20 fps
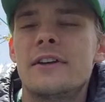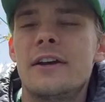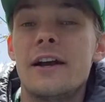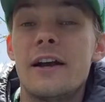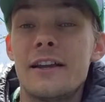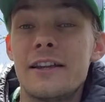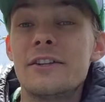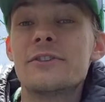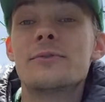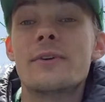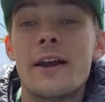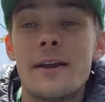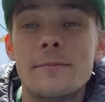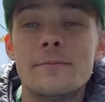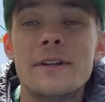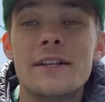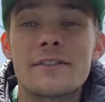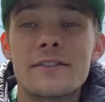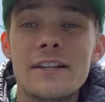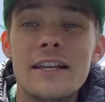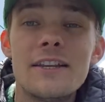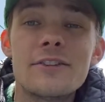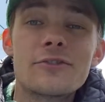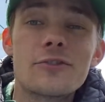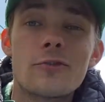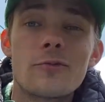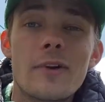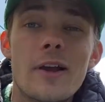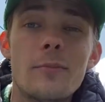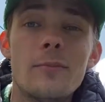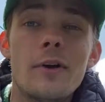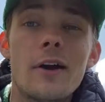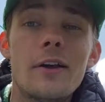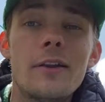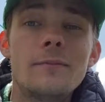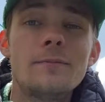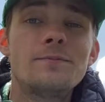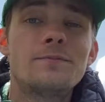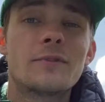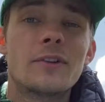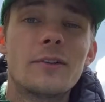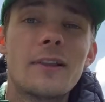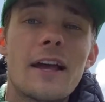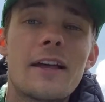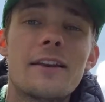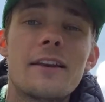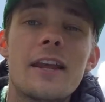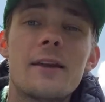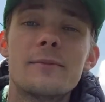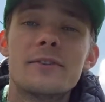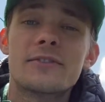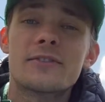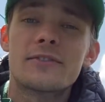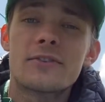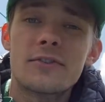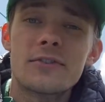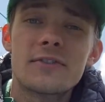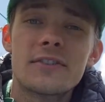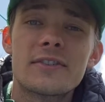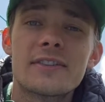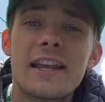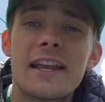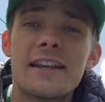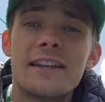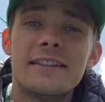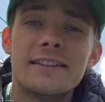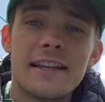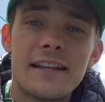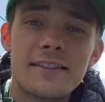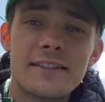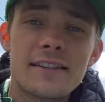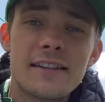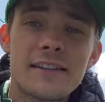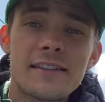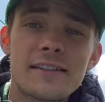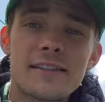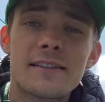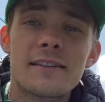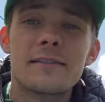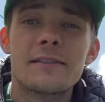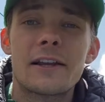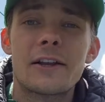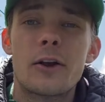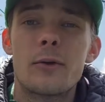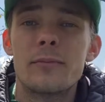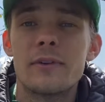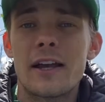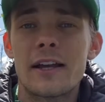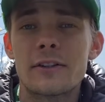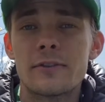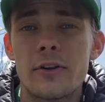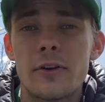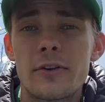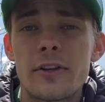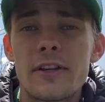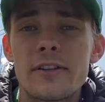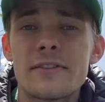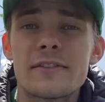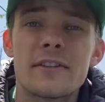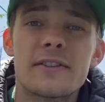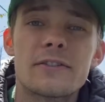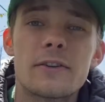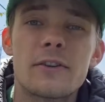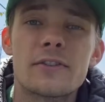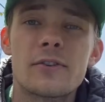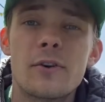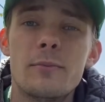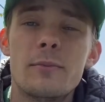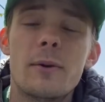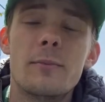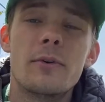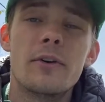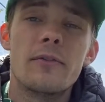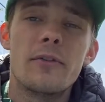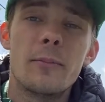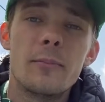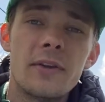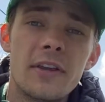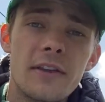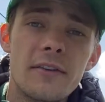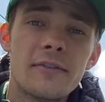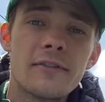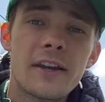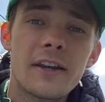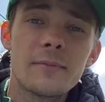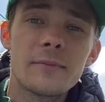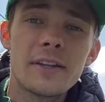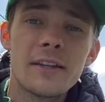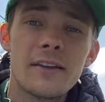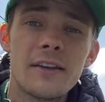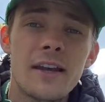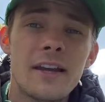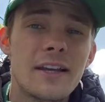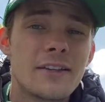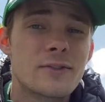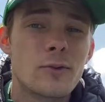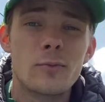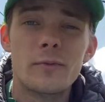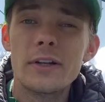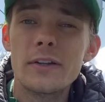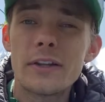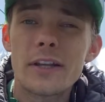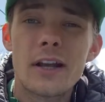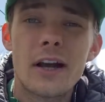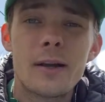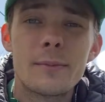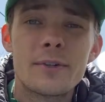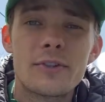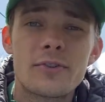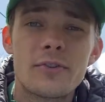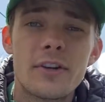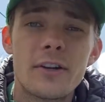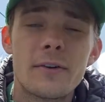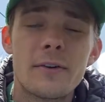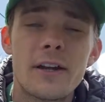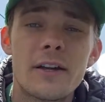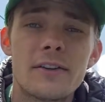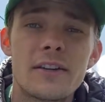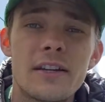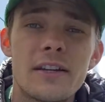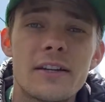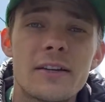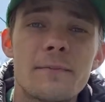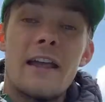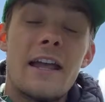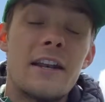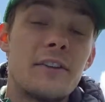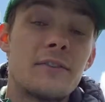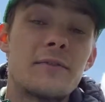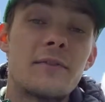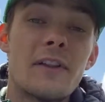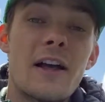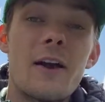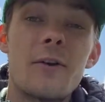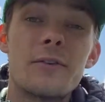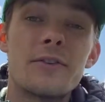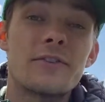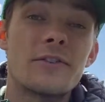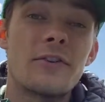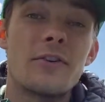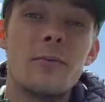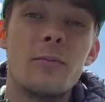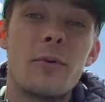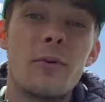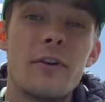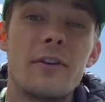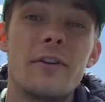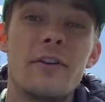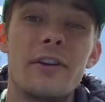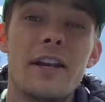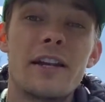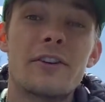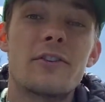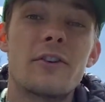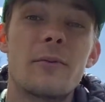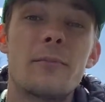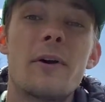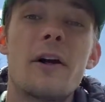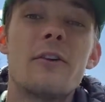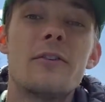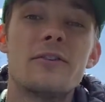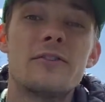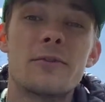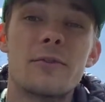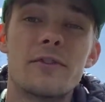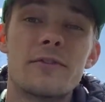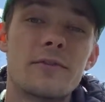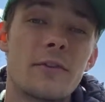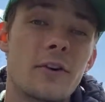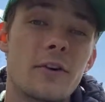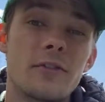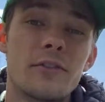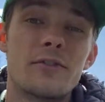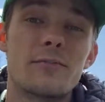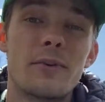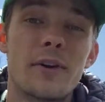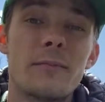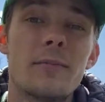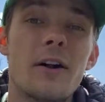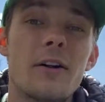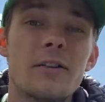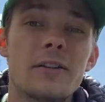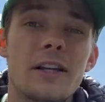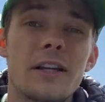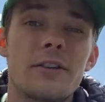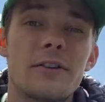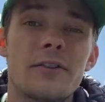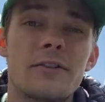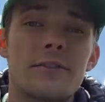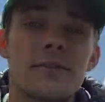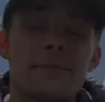He's right. It's an eastern redbud. The Latin name is Cercis canadensis. Like our black locust, it's also a member of the pea family. It's a really common tree around here, and its flowers are an important nectar and pollen source for early spring pollinators.